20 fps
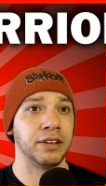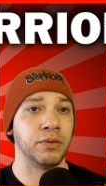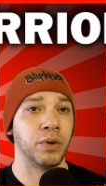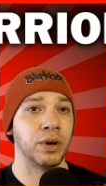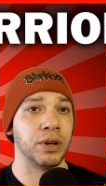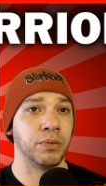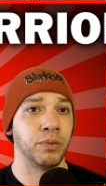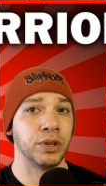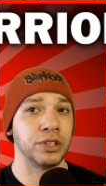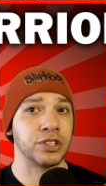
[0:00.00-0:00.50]

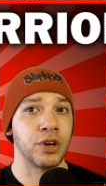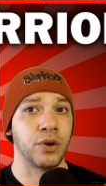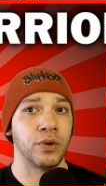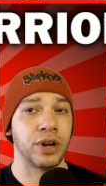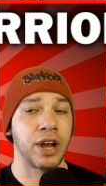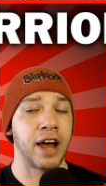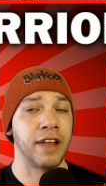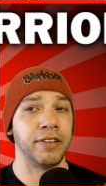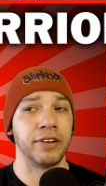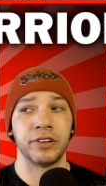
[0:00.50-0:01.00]
What's going
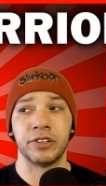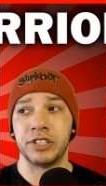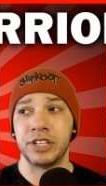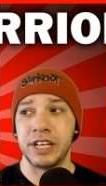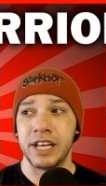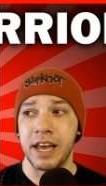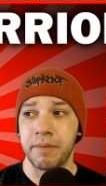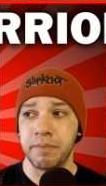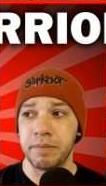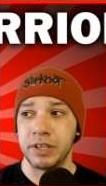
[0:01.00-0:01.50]
on there?
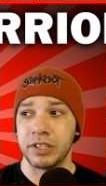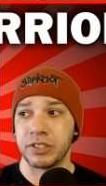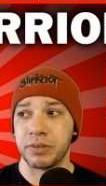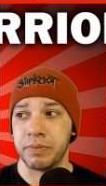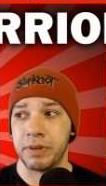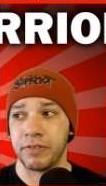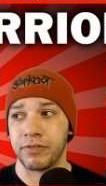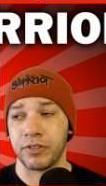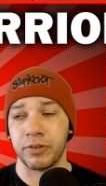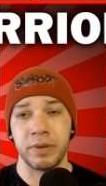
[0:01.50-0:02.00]
DM me some
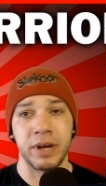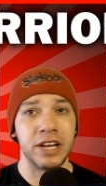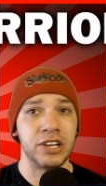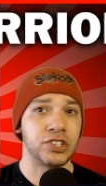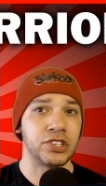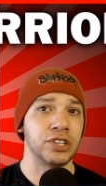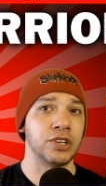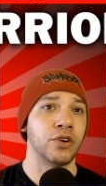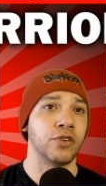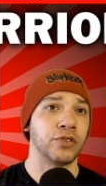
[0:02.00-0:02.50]

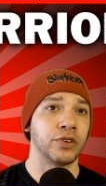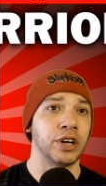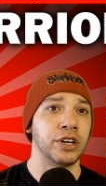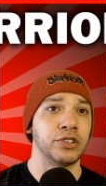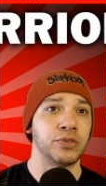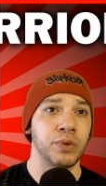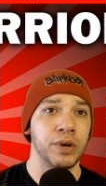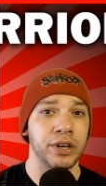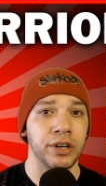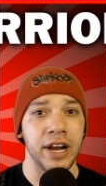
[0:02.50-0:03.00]
information over on
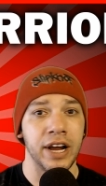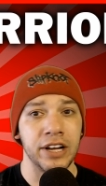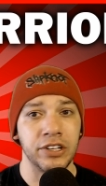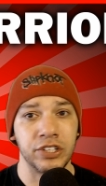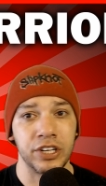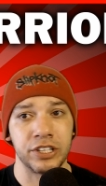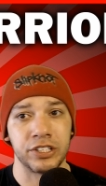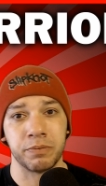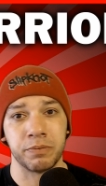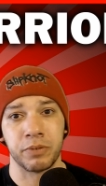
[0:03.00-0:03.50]
Twitter at
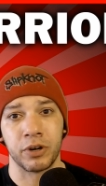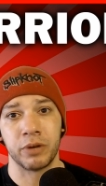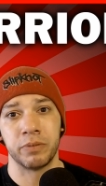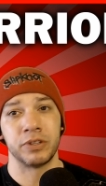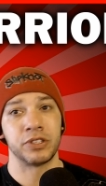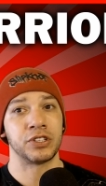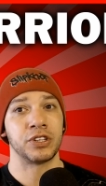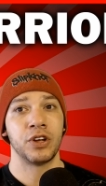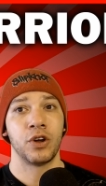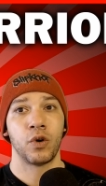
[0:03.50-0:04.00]
Jason
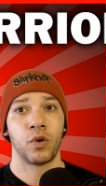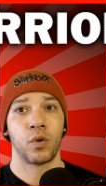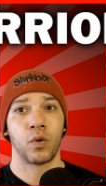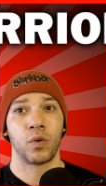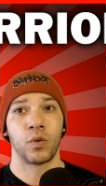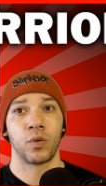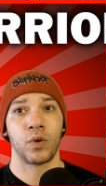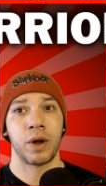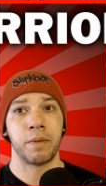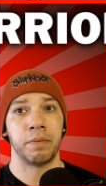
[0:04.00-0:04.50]
Burmis,
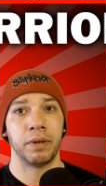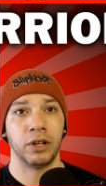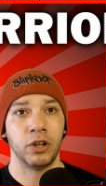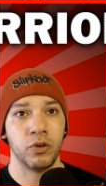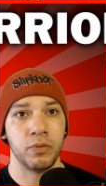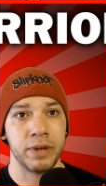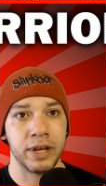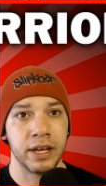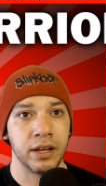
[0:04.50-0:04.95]
right below me.